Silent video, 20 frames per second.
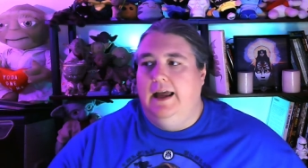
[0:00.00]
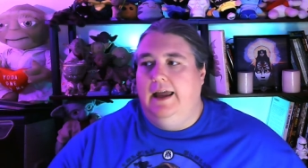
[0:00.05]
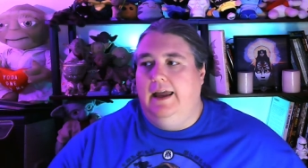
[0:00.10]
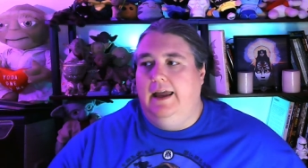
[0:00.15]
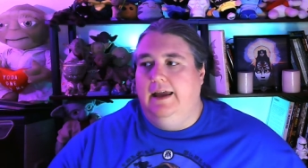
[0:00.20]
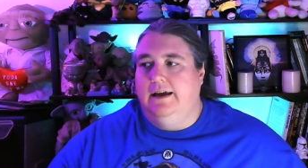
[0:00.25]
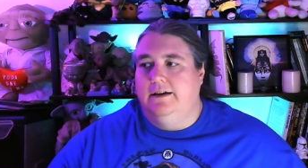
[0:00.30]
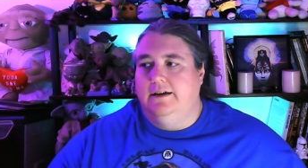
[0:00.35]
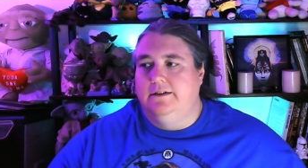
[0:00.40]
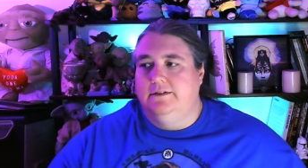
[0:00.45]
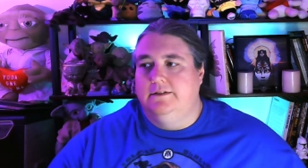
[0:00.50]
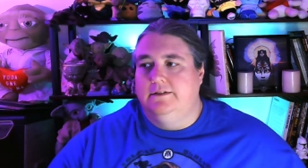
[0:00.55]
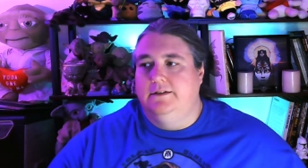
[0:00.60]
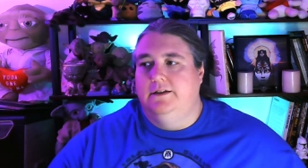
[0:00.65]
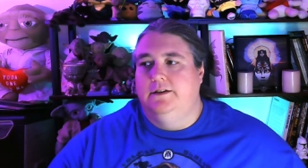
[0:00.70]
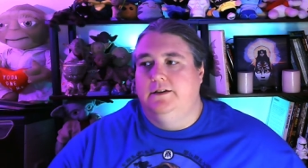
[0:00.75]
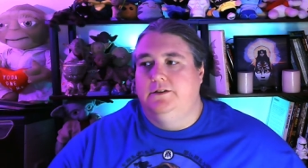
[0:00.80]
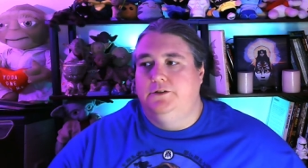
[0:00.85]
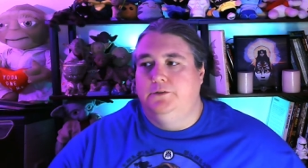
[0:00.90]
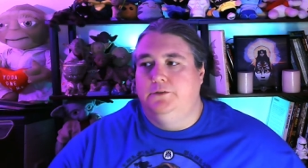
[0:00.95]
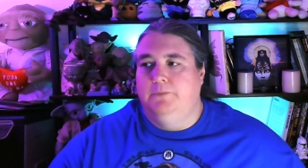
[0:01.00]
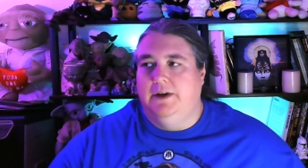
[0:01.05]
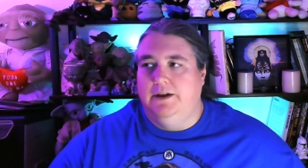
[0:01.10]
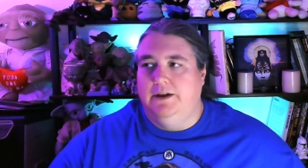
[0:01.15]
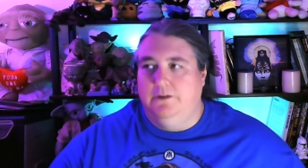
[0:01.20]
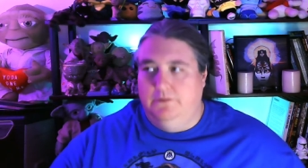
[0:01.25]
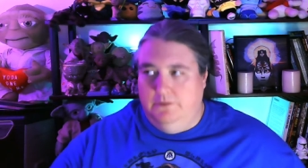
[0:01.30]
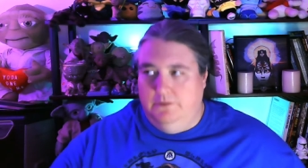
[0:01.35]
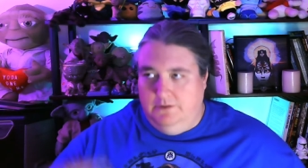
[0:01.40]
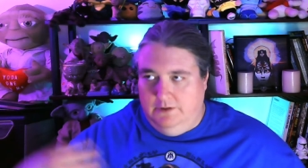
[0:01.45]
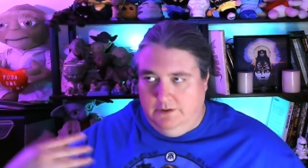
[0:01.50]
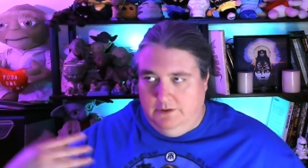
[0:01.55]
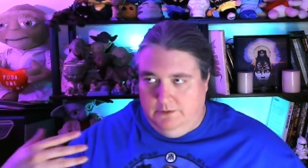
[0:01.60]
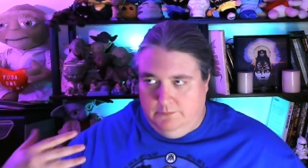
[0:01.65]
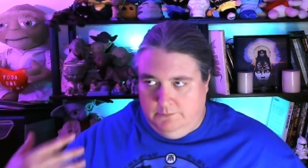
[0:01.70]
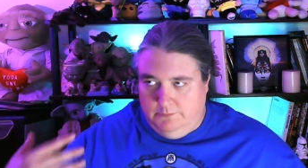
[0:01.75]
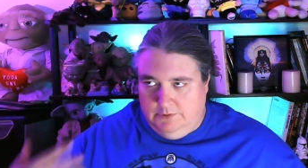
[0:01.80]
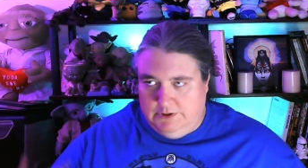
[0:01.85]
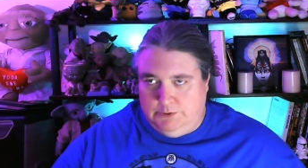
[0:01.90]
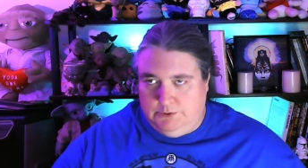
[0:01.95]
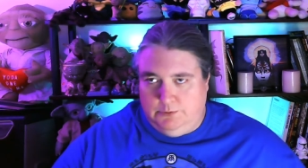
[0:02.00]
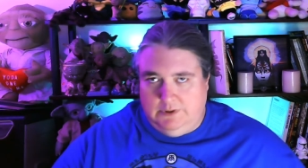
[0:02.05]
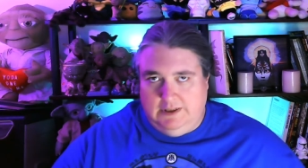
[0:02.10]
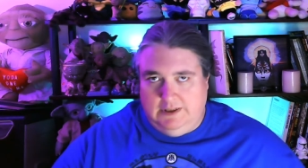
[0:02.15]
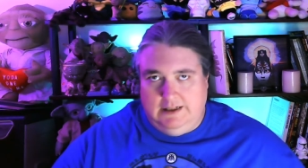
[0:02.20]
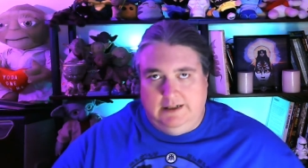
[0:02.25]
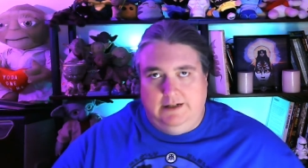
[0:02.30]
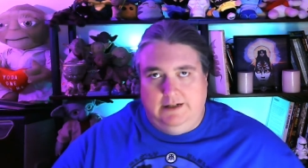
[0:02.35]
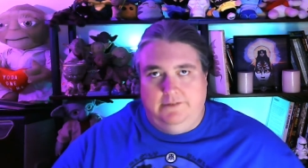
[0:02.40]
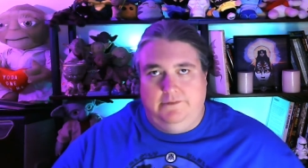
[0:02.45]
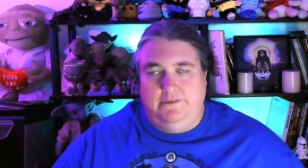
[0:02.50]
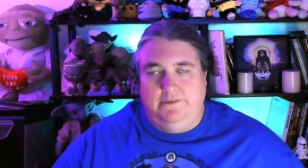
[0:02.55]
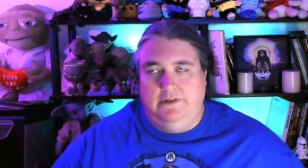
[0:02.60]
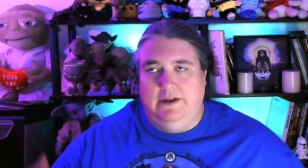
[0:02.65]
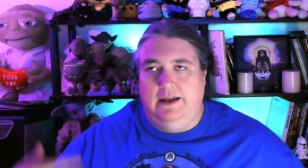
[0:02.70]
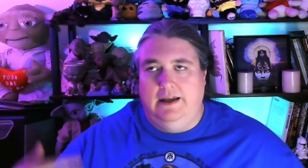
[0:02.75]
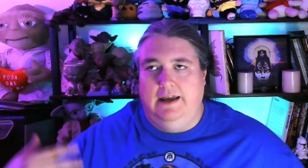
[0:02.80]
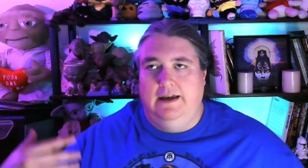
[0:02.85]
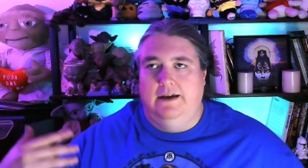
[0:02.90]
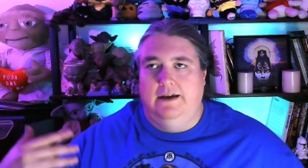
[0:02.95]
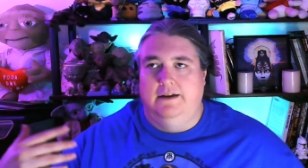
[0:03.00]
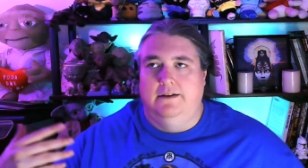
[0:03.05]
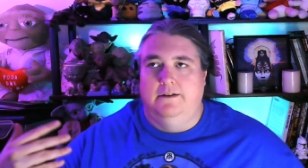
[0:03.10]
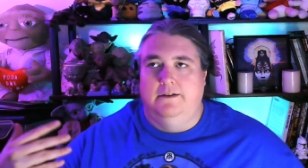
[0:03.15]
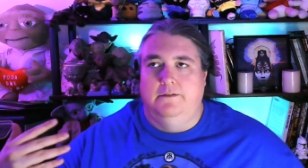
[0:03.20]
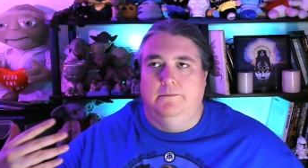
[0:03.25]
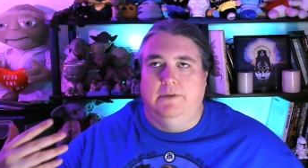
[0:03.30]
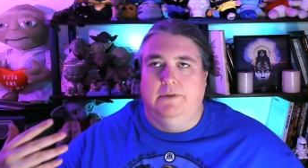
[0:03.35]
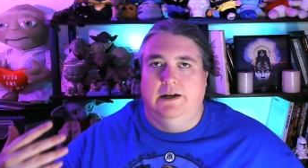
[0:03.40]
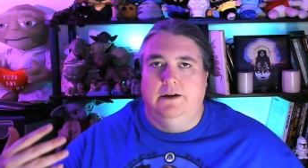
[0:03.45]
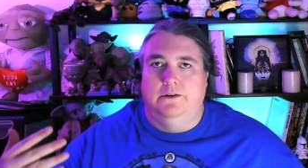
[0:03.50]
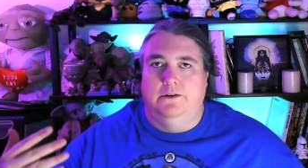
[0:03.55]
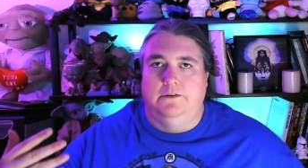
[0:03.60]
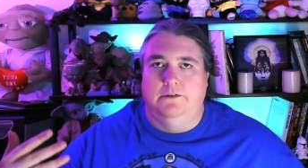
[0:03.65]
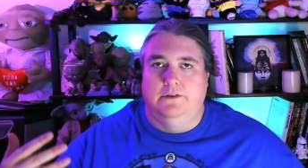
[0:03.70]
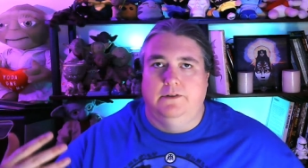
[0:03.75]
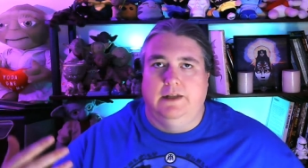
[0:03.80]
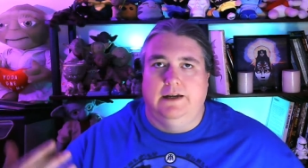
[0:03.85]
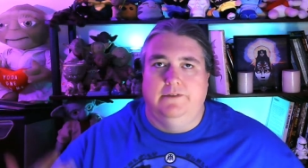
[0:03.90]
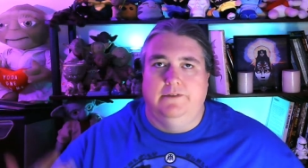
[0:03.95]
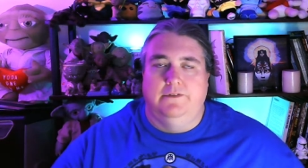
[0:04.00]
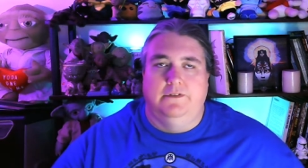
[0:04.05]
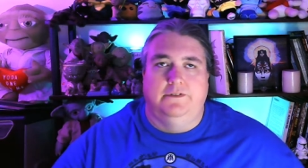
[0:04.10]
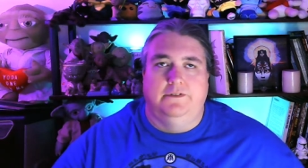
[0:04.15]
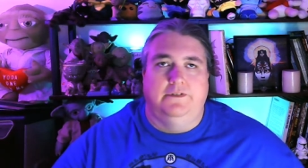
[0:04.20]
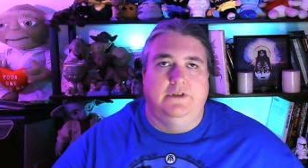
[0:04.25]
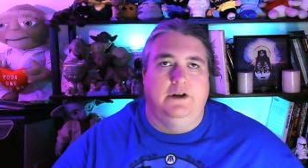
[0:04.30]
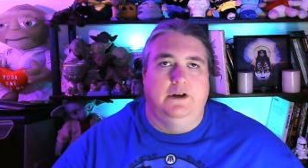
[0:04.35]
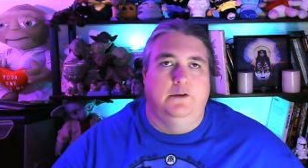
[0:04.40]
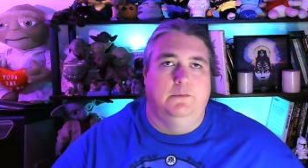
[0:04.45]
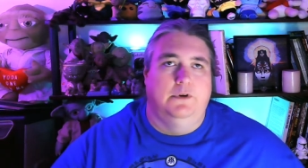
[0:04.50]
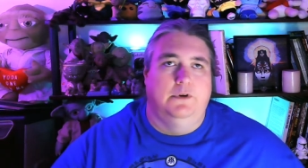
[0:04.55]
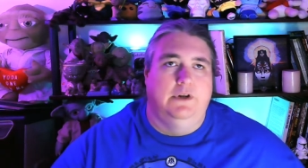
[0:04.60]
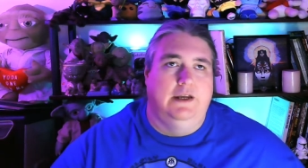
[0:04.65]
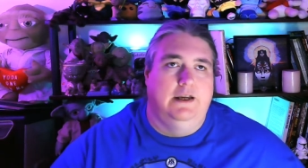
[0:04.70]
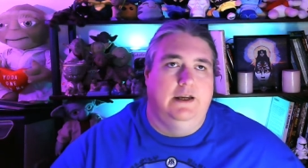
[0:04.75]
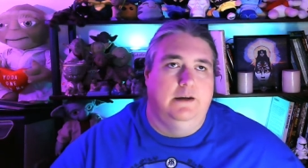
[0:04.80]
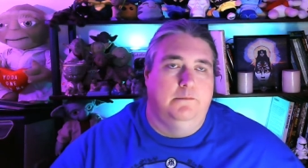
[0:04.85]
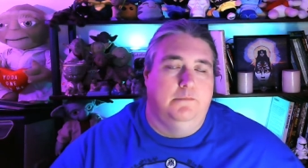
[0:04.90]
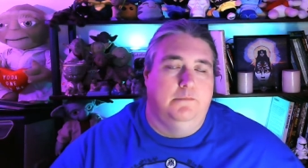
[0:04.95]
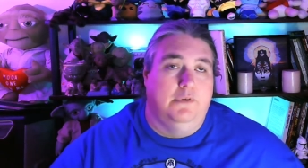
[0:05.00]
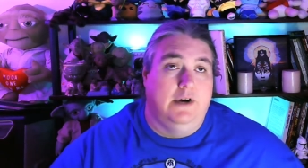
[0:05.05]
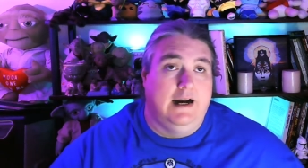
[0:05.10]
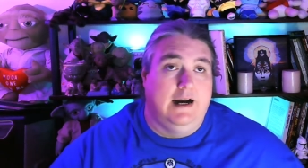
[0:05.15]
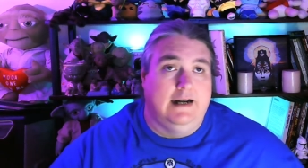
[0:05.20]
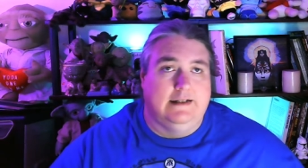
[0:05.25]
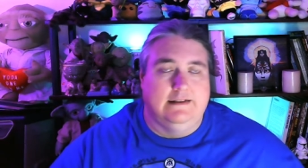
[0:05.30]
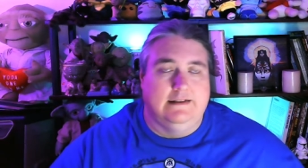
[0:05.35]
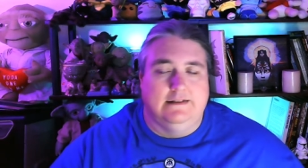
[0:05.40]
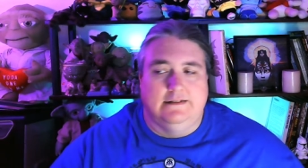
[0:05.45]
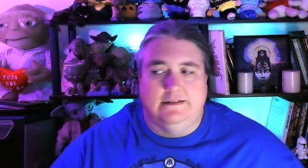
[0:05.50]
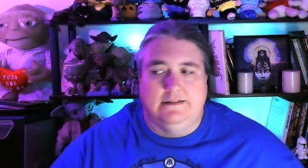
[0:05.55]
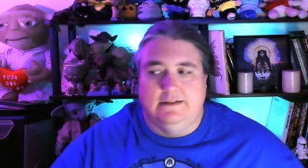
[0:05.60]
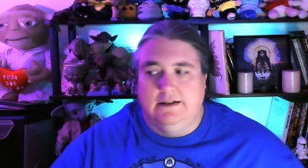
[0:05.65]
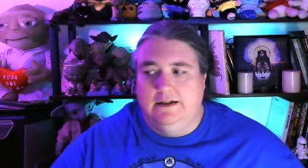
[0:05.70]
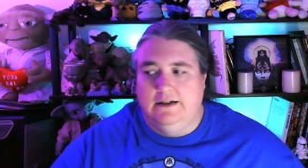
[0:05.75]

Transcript: and to my own ritual life and my own life of ceremony and practice,